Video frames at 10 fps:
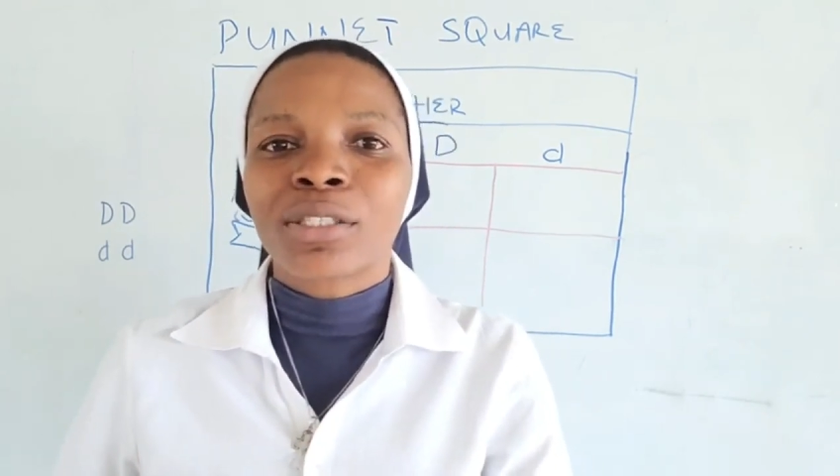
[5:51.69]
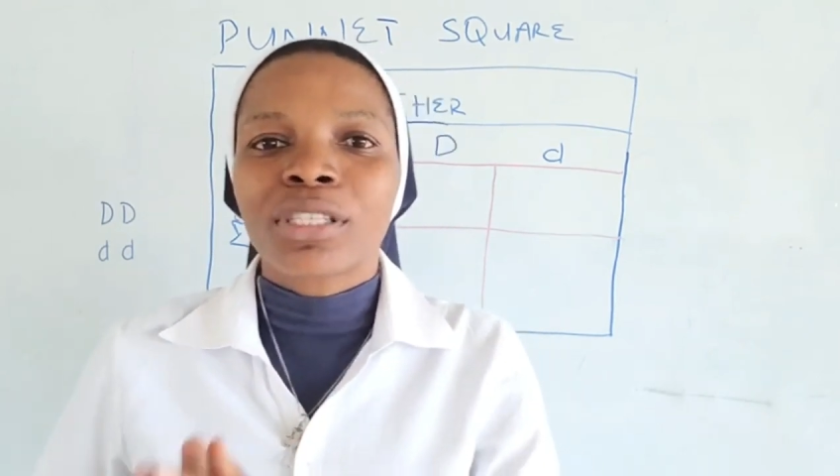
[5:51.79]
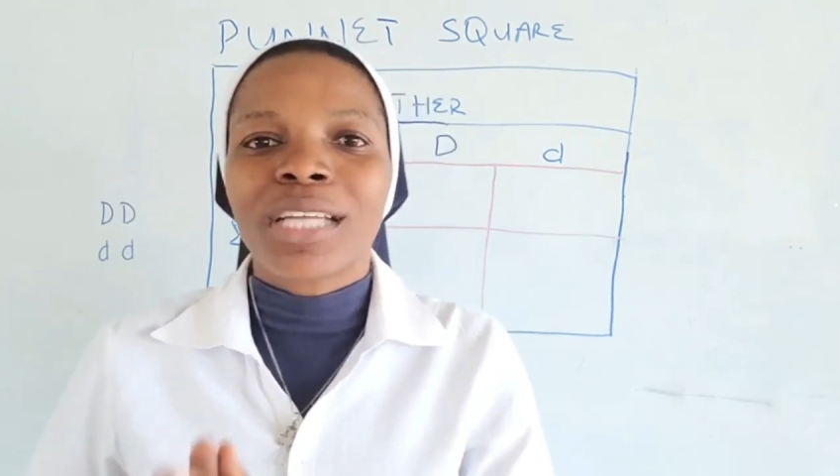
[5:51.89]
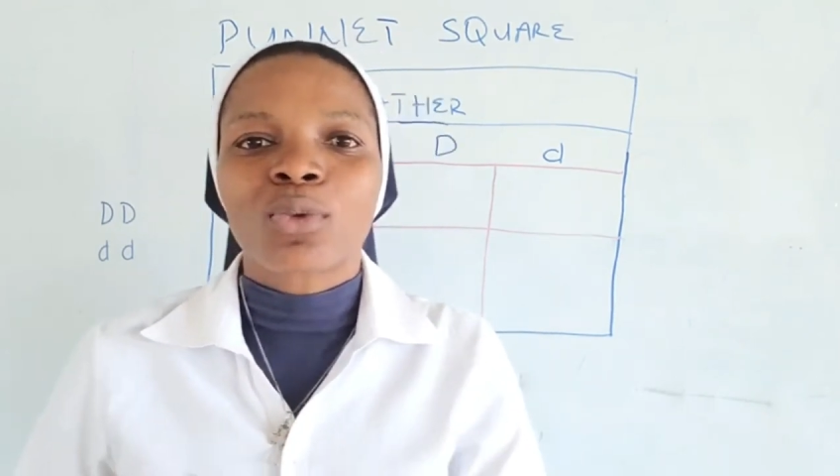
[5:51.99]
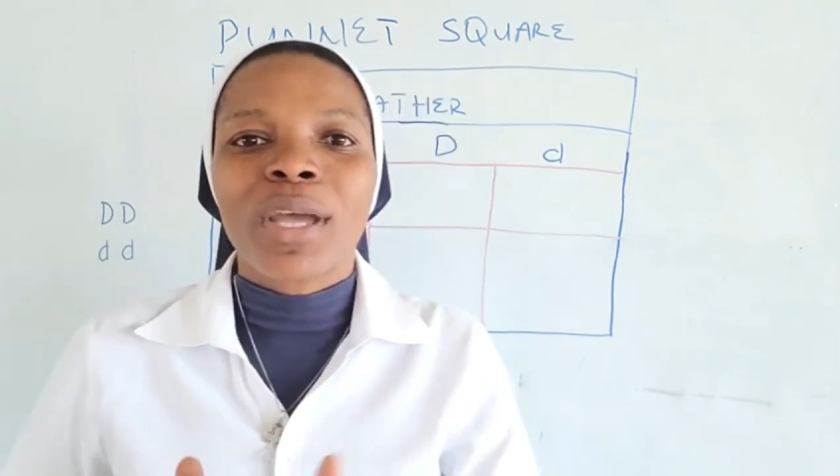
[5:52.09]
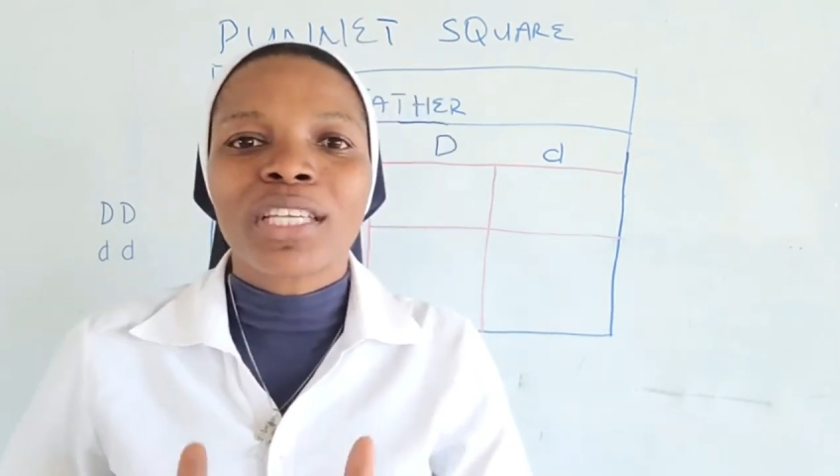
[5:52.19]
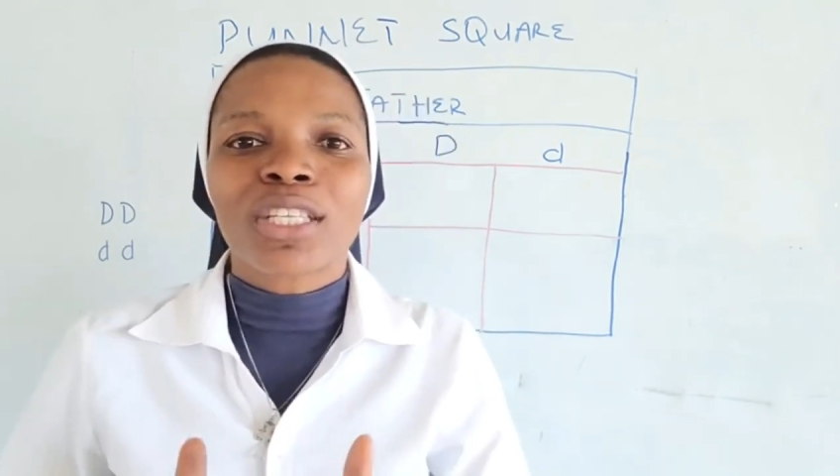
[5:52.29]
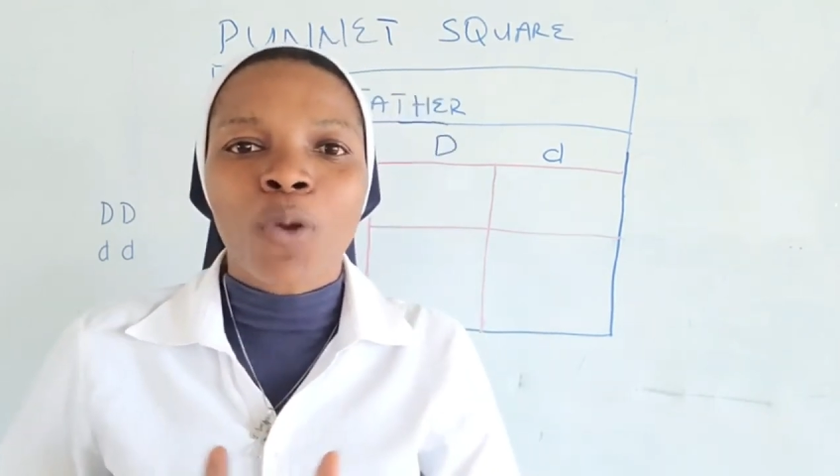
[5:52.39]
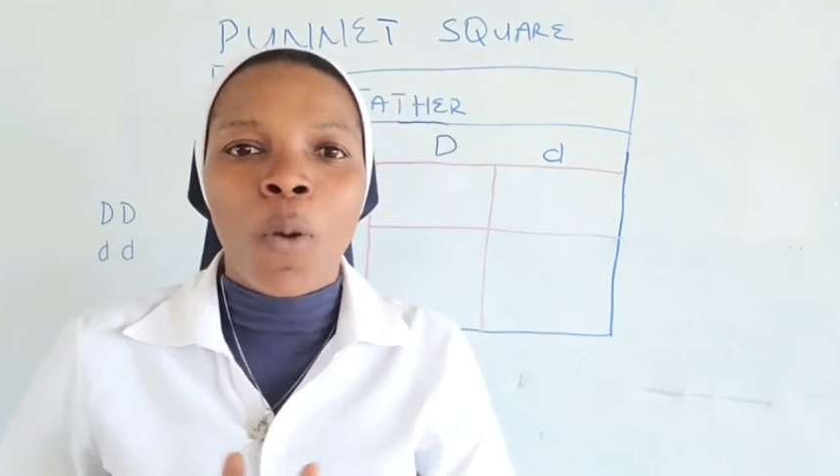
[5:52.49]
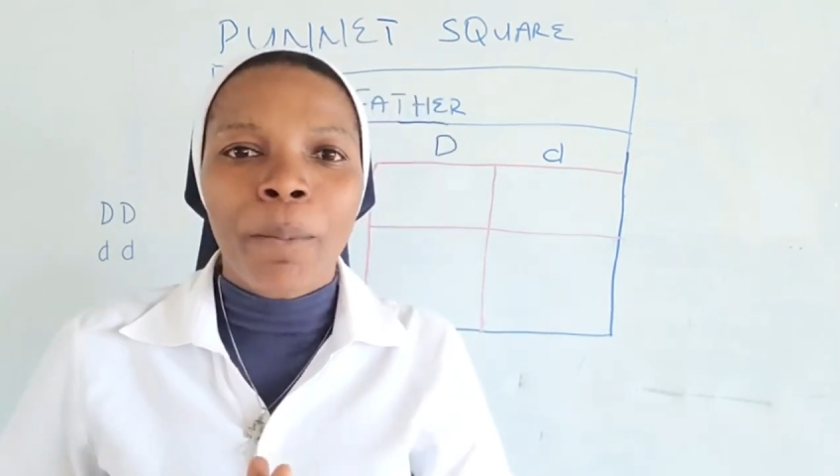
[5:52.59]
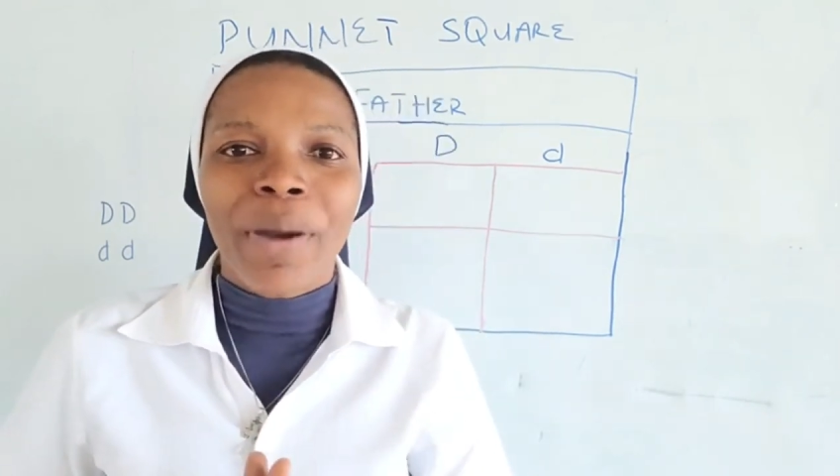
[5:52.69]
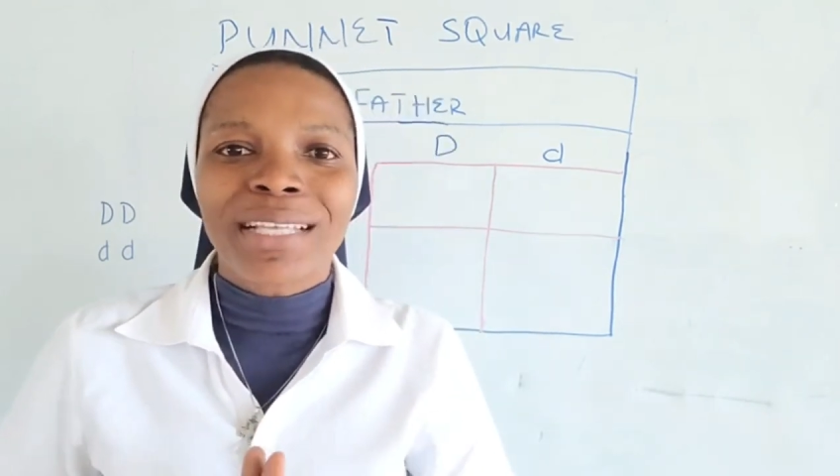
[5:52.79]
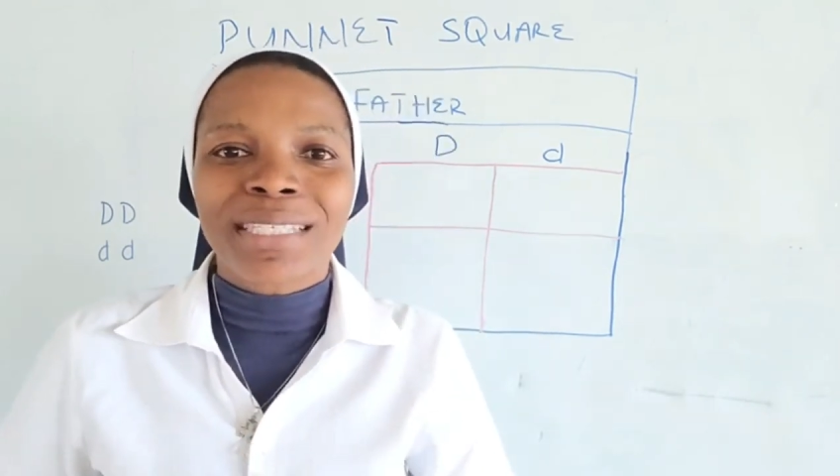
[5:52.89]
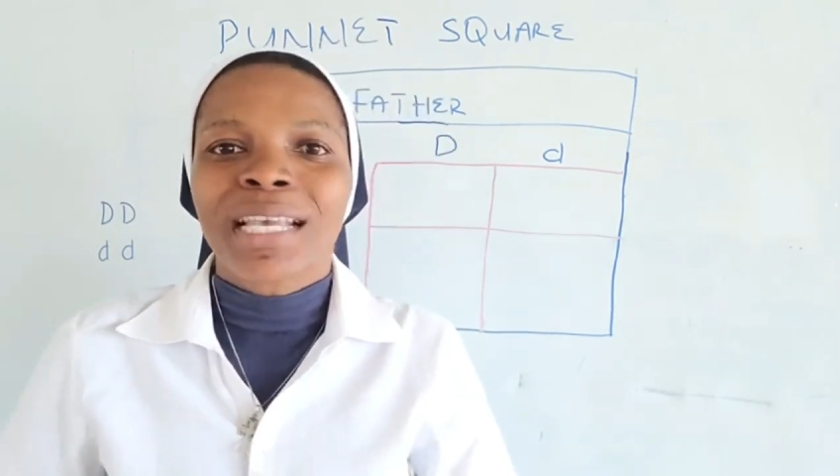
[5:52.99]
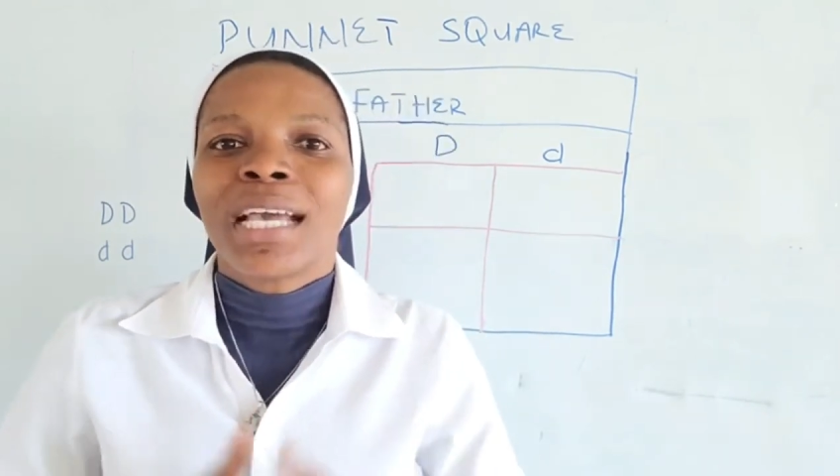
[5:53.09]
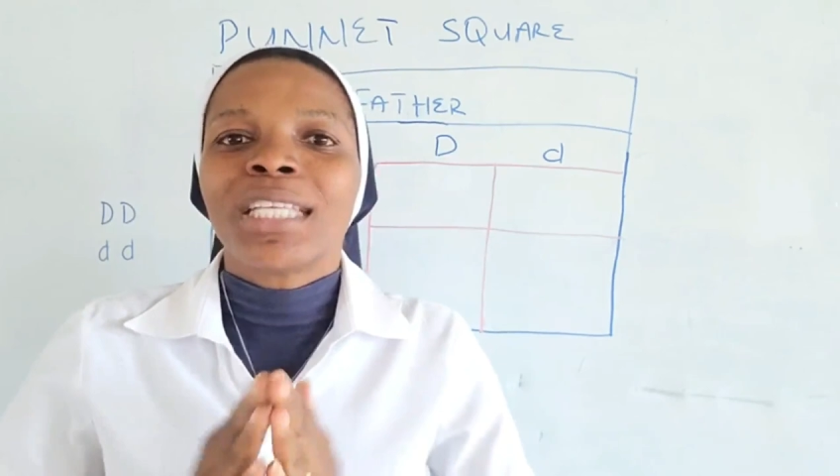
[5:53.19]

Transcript: such that when it combines,